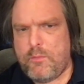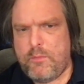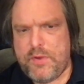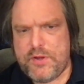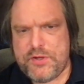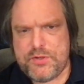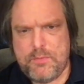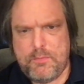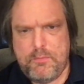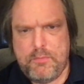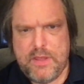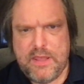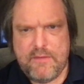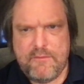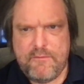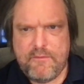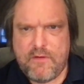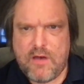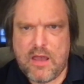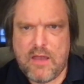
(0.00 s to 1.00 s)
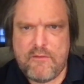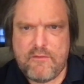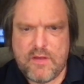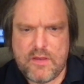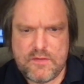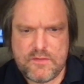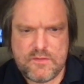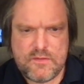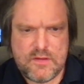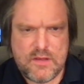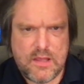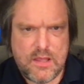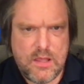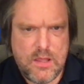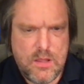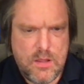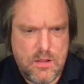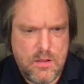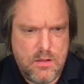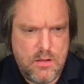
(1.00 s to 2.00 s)
Bishop b5, I see.
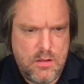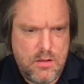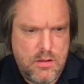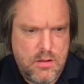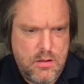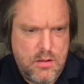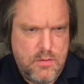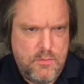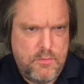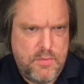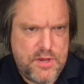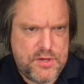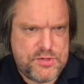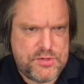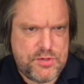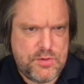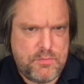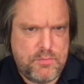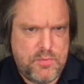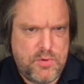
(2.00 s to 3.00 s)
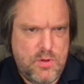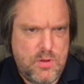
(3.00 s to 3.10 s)
Bishop